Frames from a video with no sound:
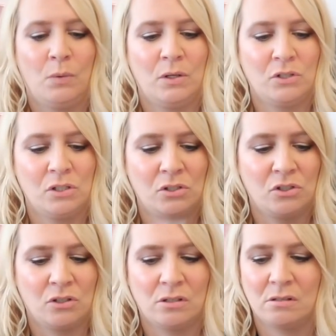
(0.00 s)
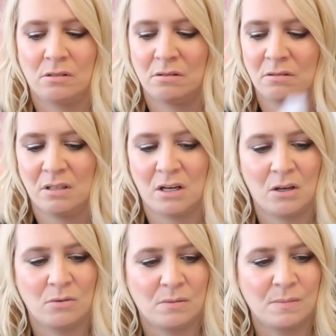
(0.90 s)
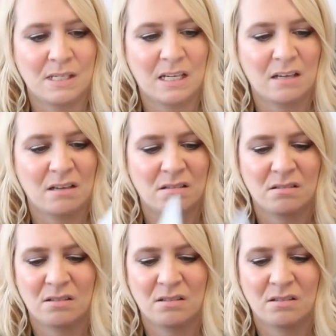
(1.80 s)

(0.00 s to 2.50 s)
which is just, you know, some stickers